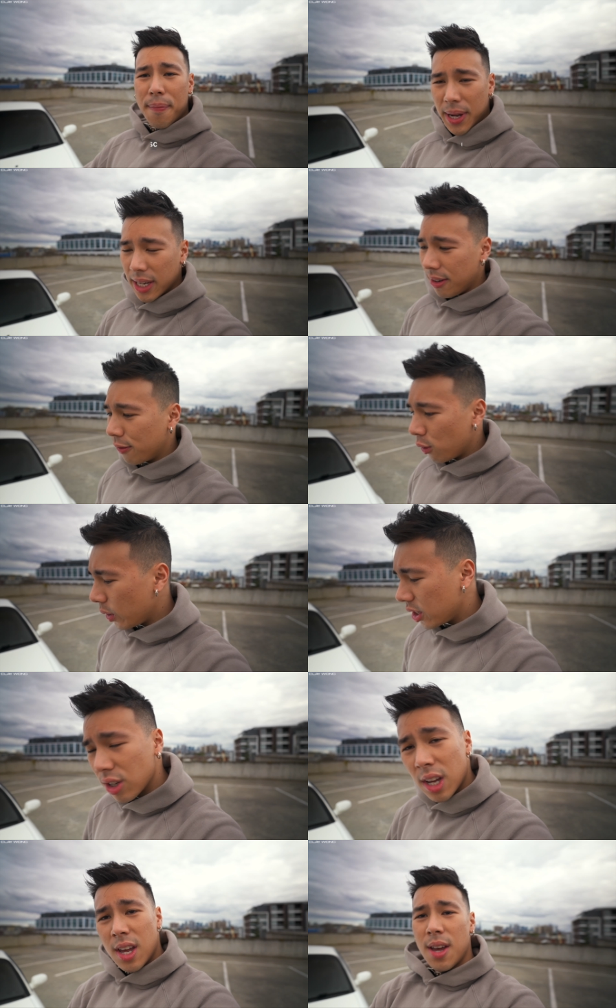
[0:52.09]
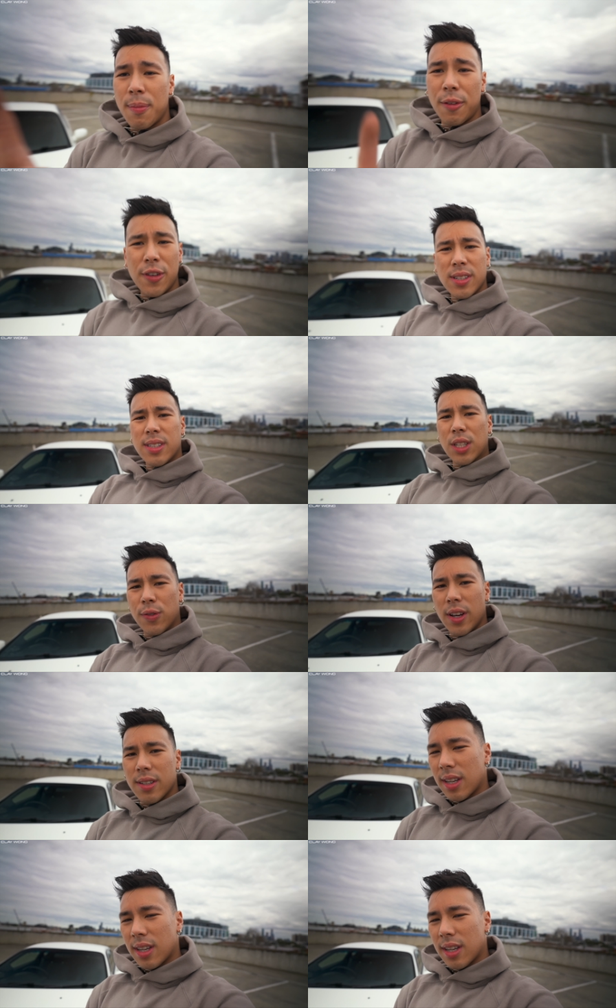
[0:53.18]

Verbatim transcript: maiden voyage. But first things first,